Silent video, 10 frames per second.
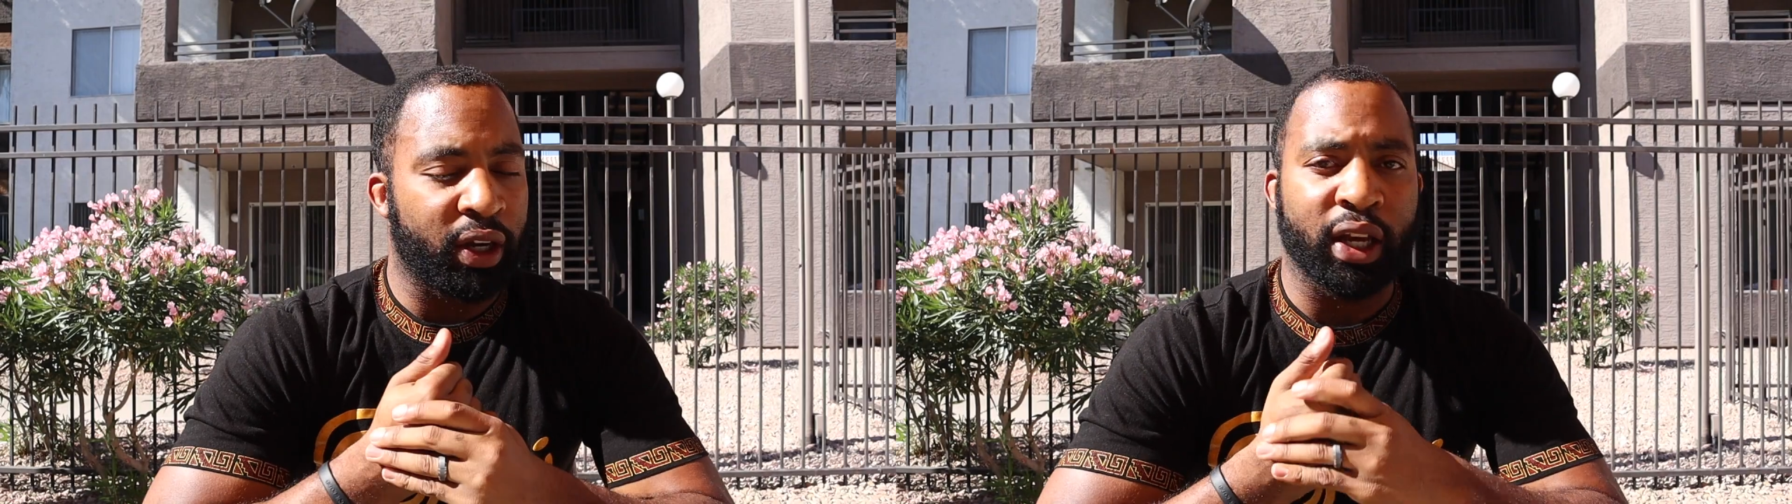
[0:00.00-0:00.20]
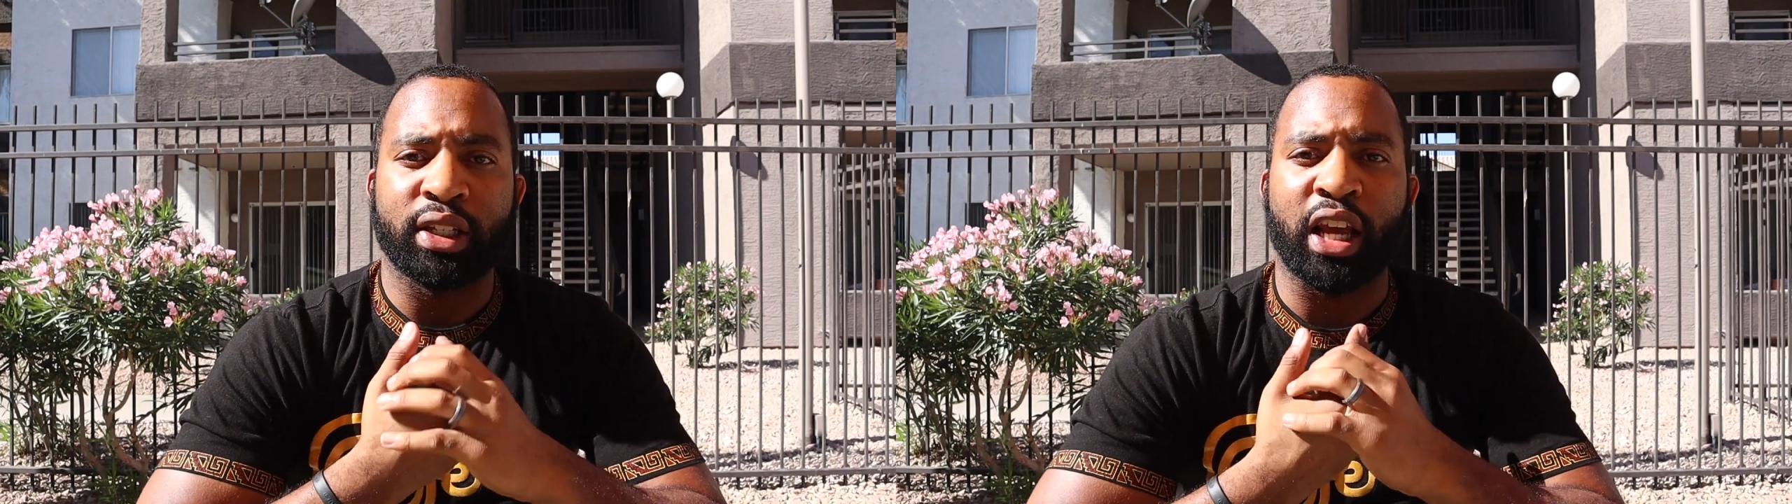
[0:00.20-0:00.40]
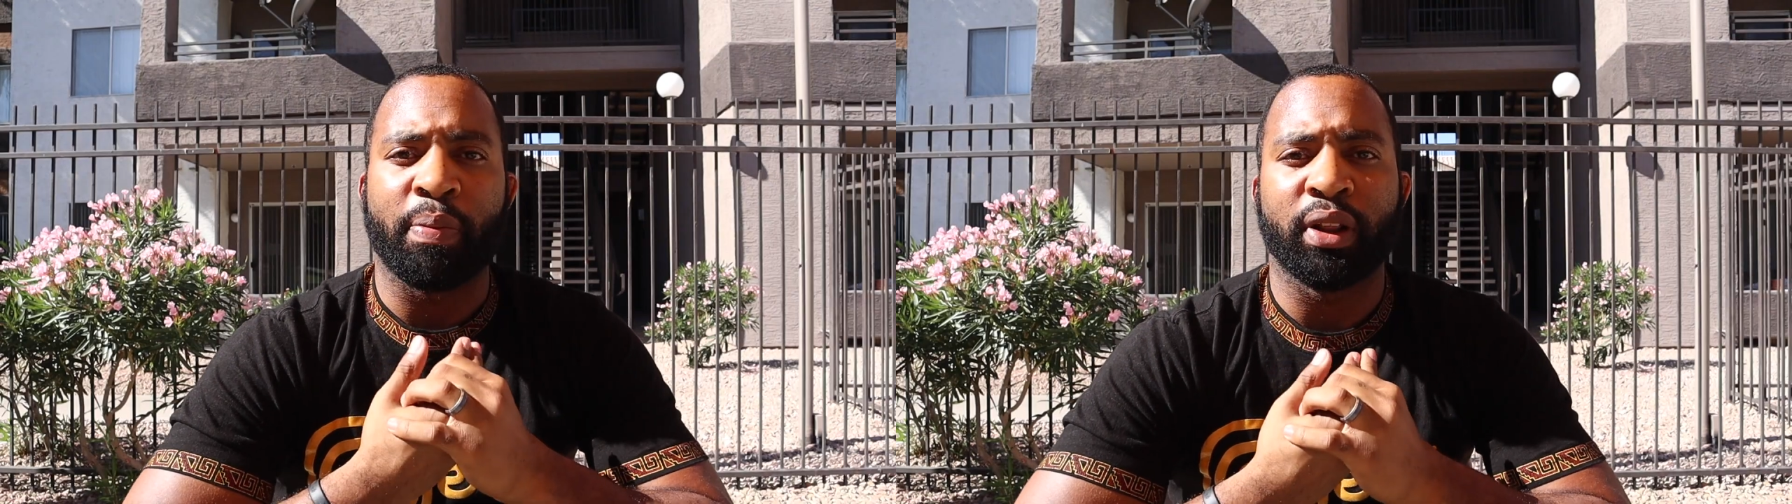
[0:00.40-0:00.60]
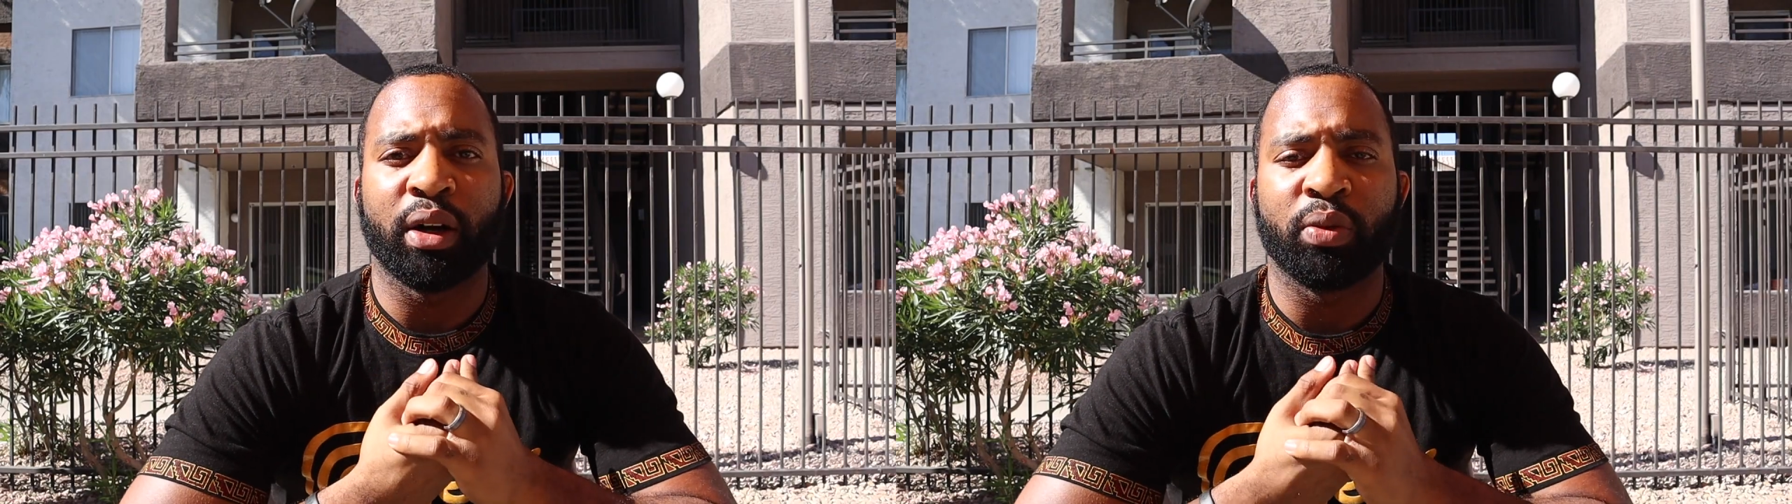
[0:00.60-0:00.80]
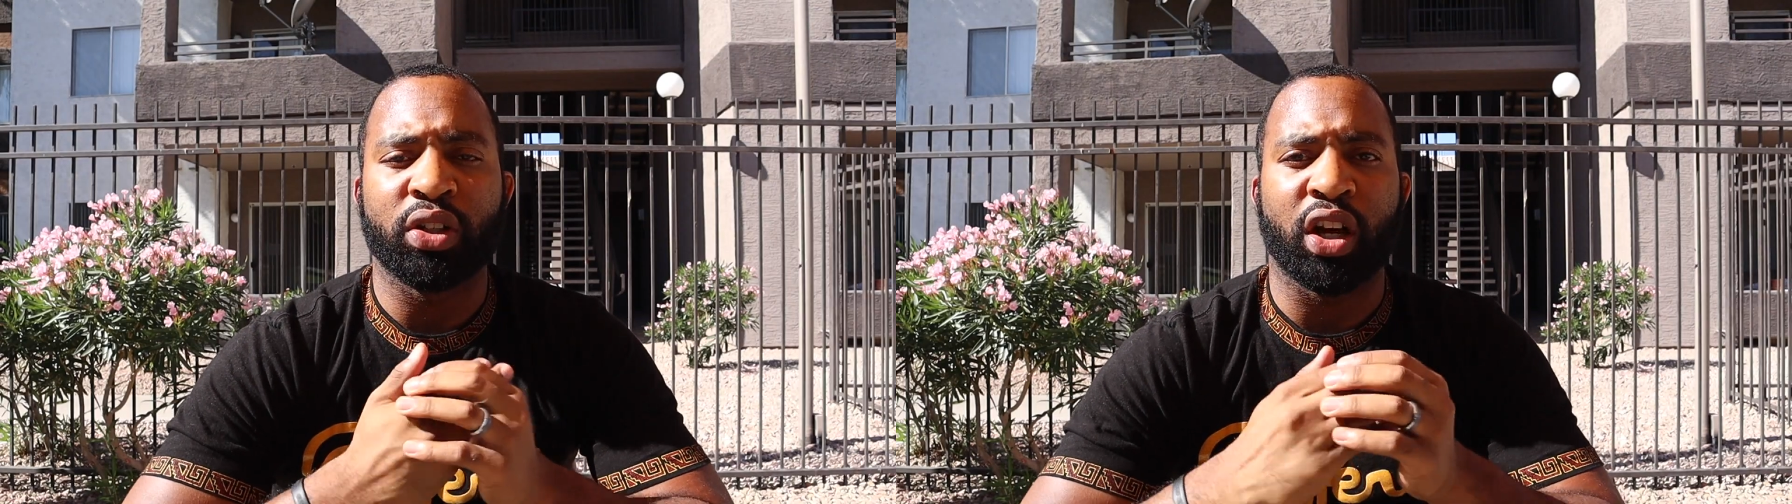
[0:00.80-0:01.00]
the next topic
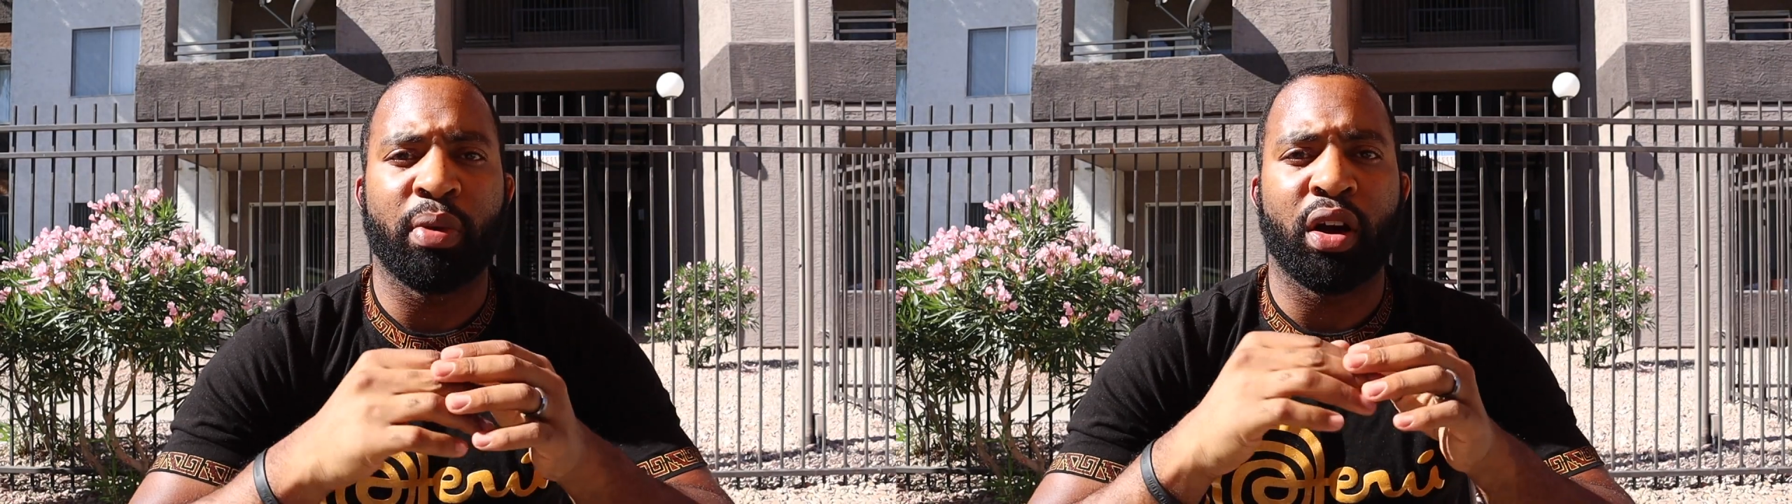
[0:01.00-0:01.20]
that I want to talk